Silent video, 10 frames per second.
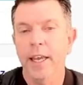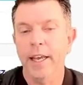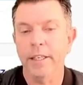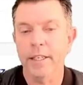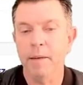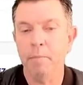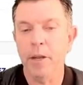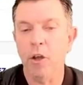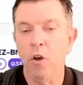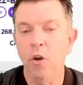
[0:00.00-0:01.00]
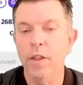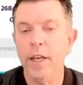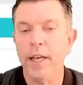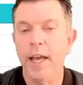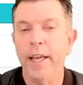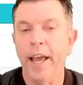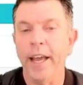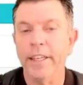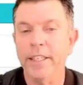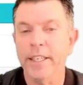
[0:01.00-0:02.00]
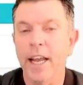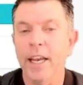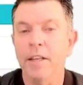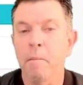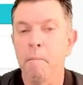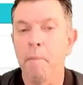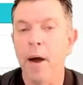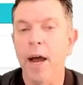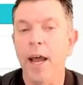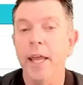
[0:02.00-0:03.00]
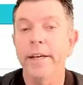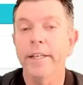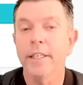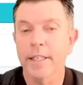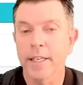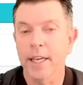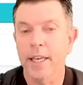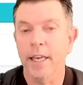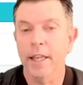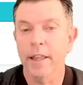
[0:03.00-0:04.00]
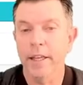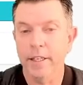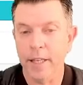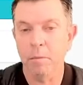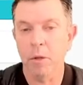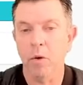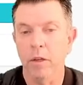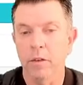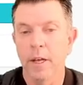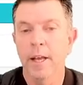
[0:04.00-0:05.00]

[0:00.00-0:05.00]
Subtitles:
can simply earn the Cake and sell it by staking their stable coins.